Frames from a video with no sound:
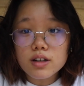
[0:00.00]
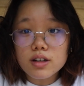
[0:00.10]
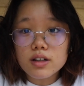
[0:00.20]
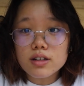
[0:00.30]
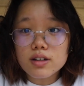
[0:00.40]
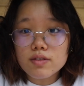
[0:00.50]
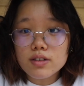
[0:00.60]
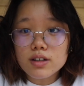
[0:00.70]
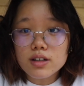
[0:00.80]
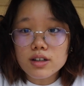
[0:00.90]
That
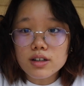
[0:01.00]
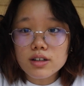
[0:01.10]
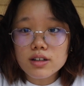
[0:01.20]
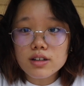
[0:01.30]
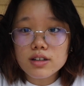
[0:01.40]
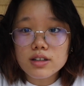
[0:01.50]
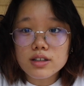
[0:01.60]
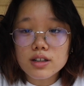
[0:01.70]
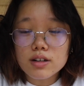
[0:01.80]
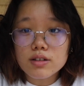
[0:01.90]
definitely
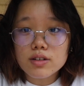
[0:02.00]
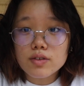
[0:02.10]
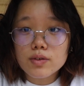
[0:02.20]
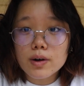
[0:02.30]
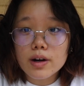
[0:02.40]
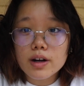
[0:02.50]
sounds fried.